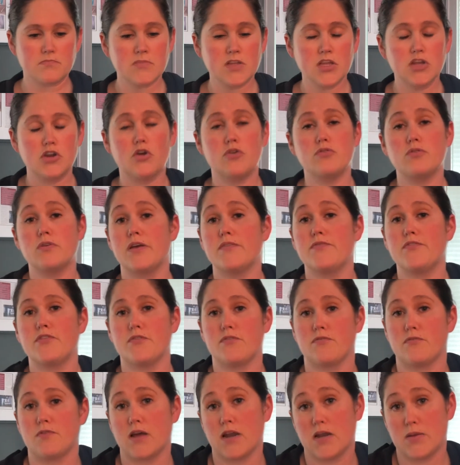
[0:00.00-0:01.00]
if
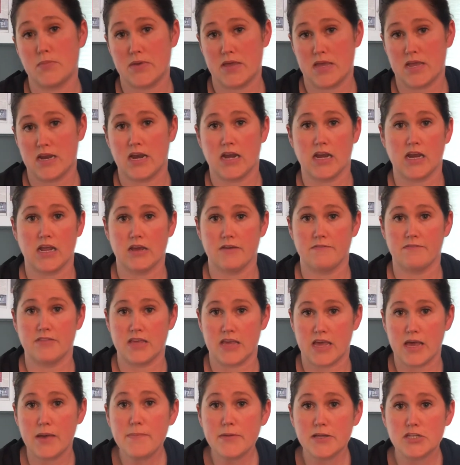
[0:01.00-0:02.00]
you're going to be in any of
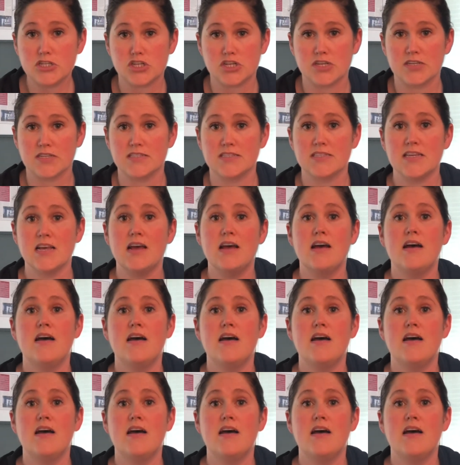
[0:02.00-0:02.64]
the images,